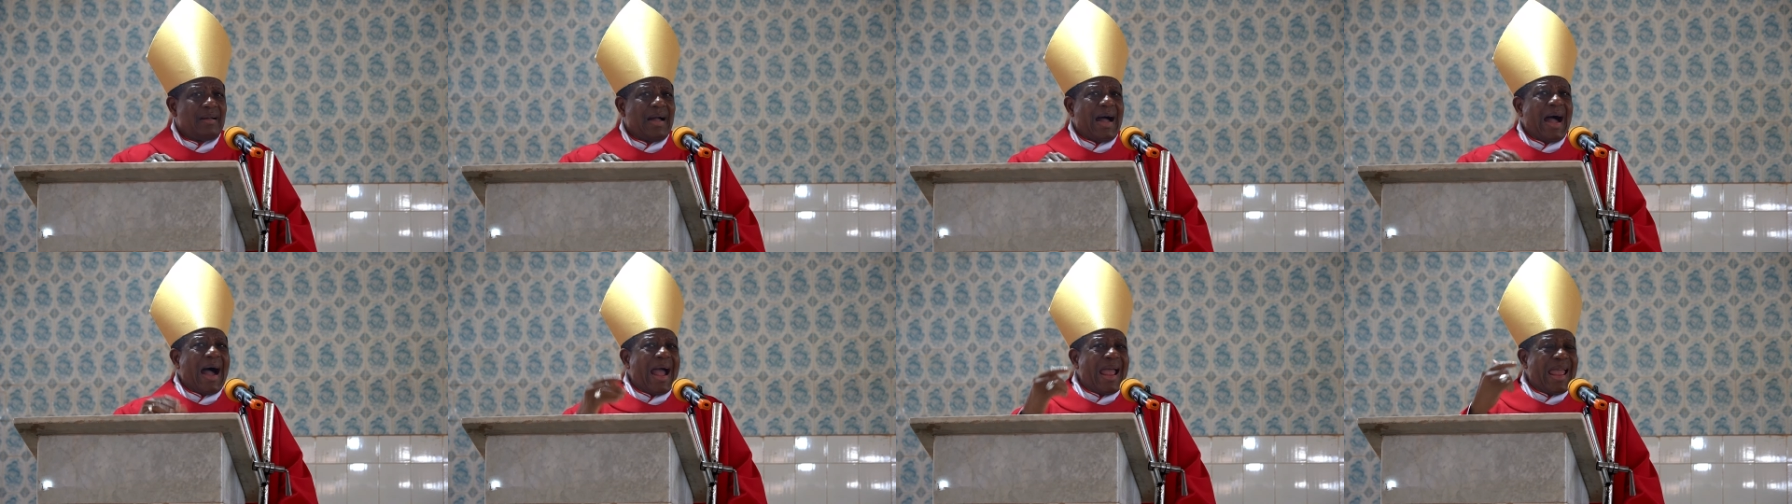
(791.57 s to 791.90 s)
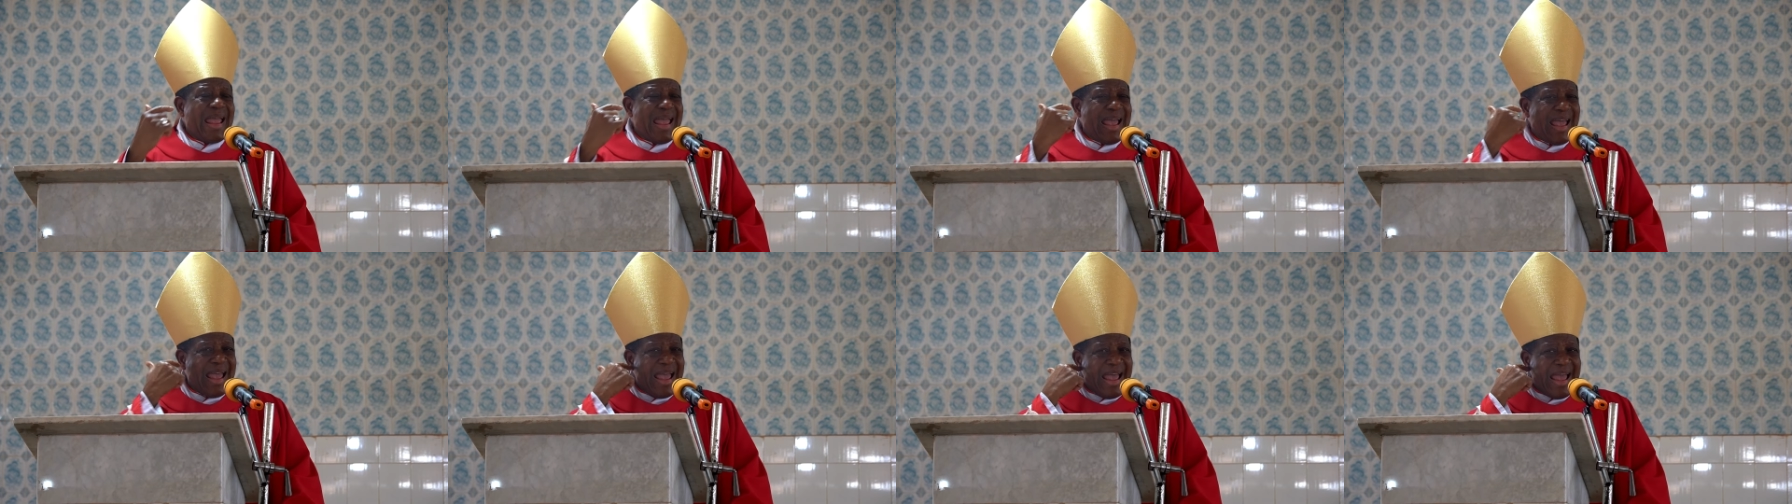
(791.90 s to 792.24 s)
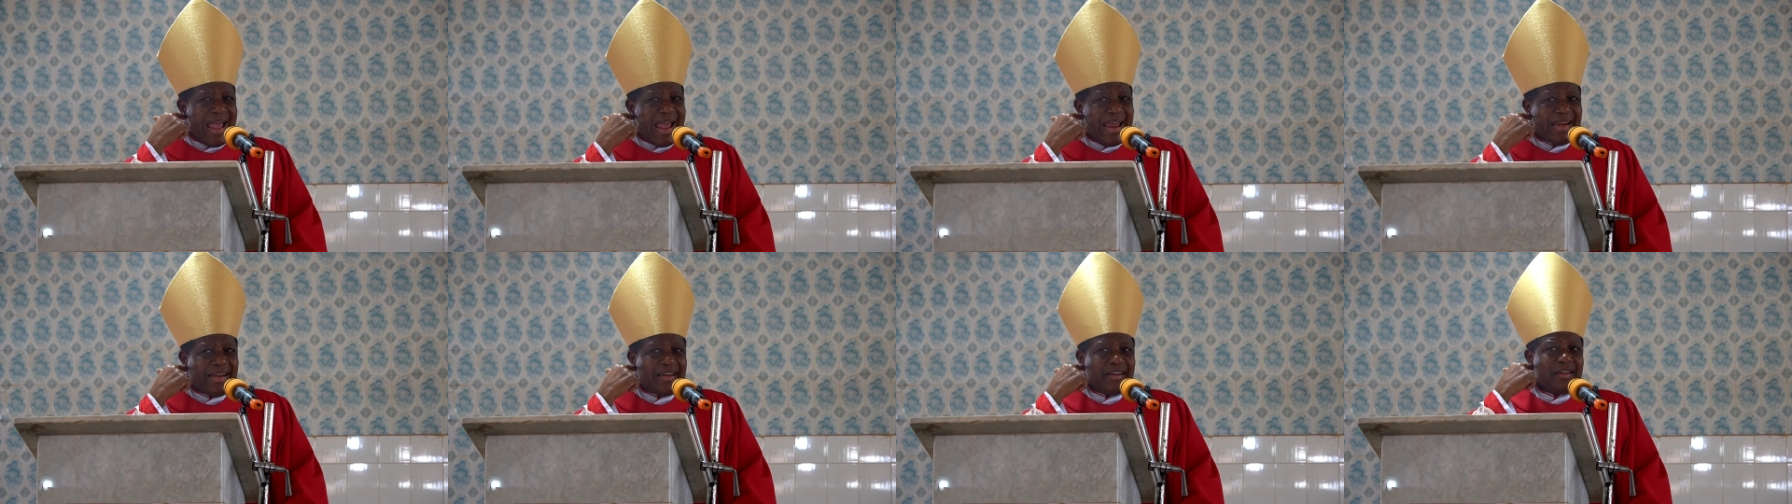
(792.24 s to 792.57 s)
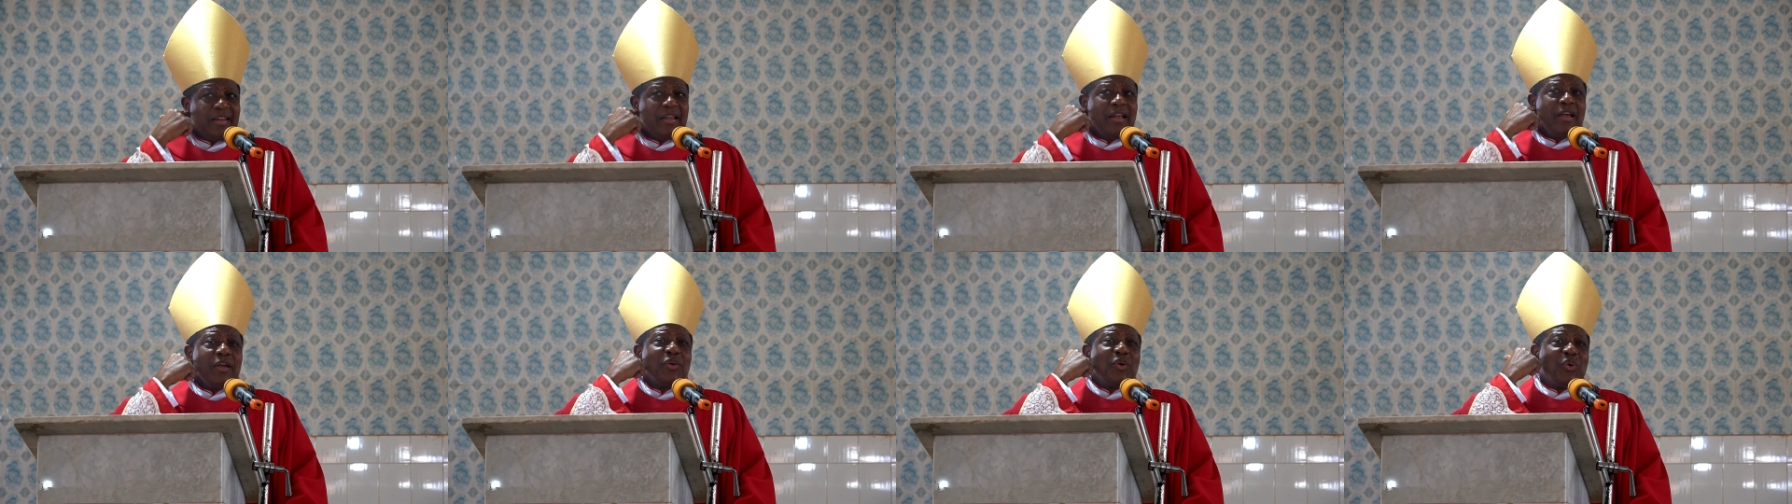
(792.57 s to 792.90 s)
I heard
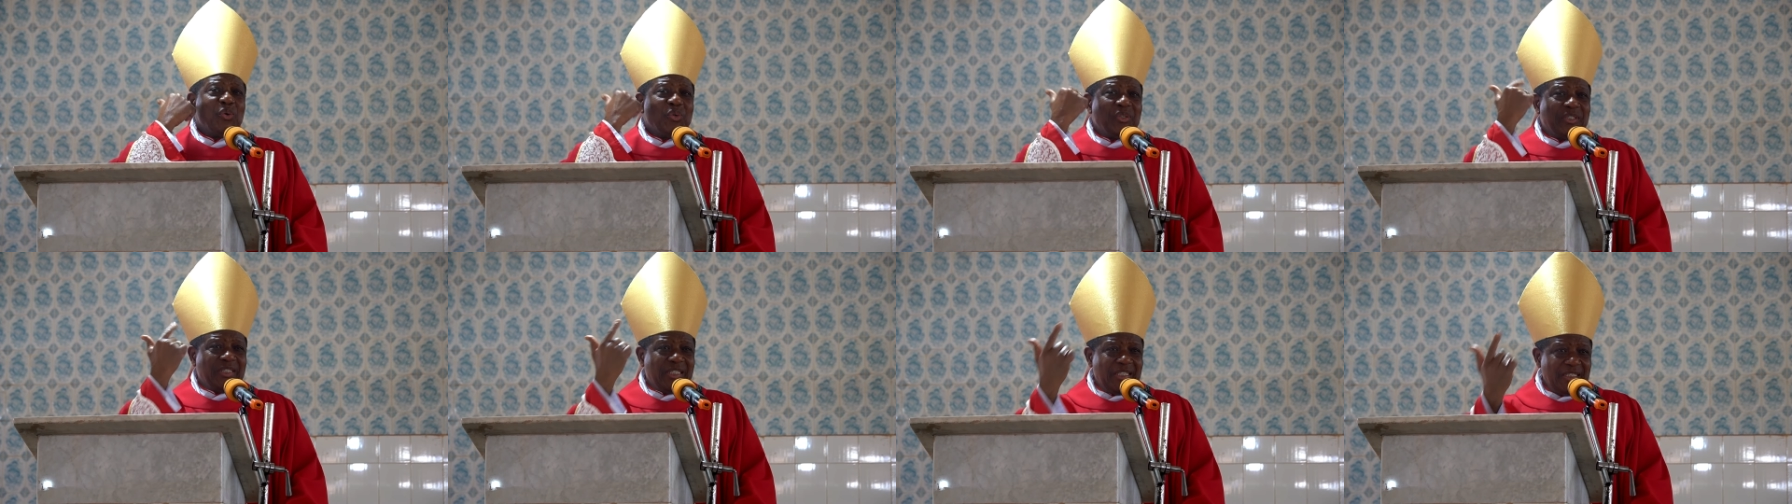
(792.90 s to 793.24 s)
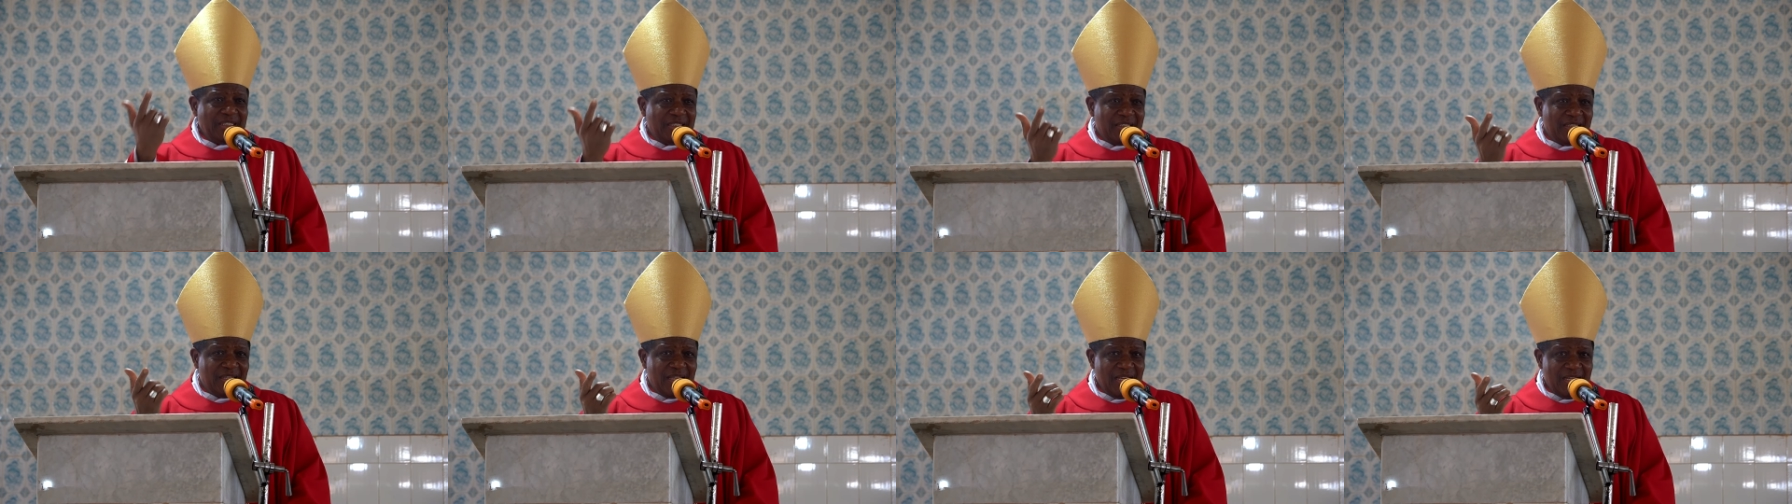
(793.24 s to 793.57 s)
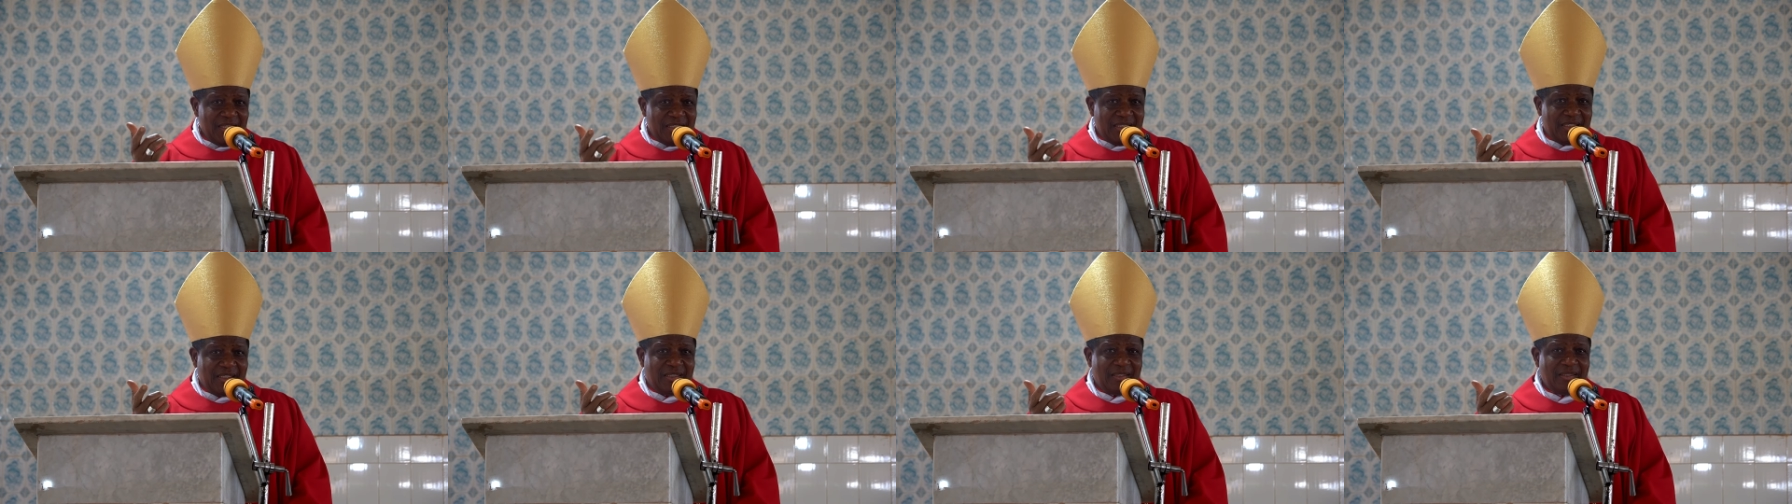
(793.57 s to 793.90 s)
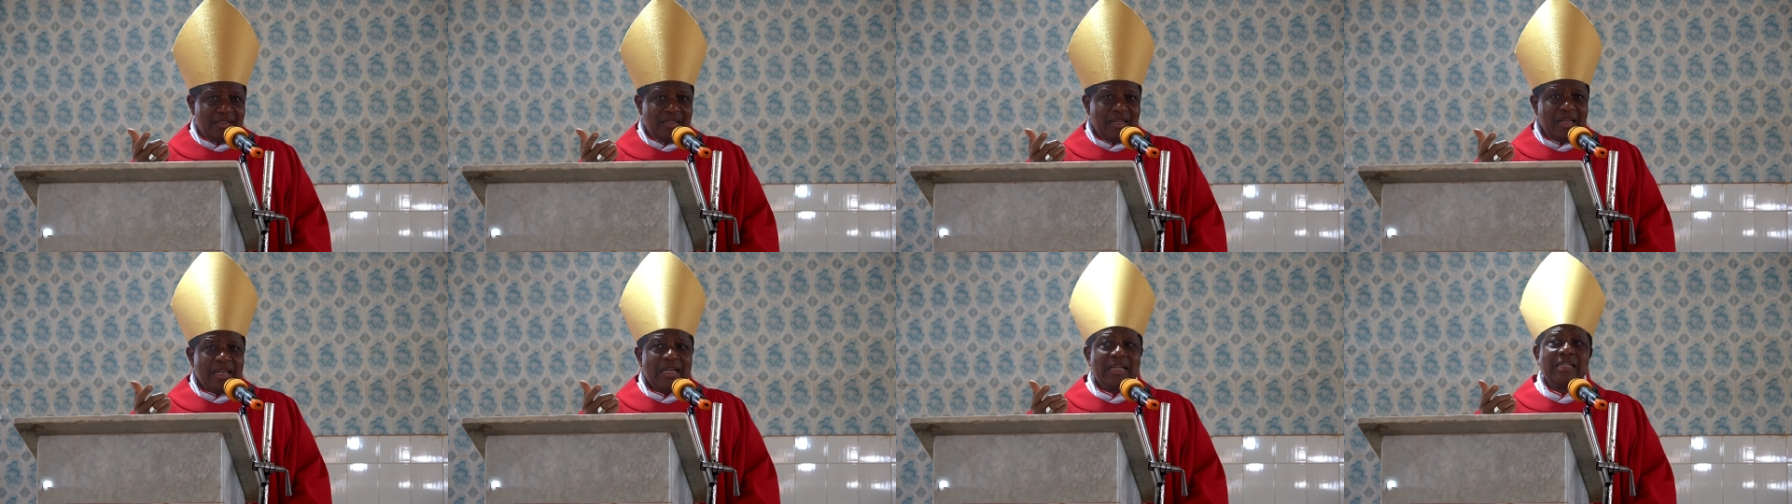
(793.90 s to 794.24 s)
you did this.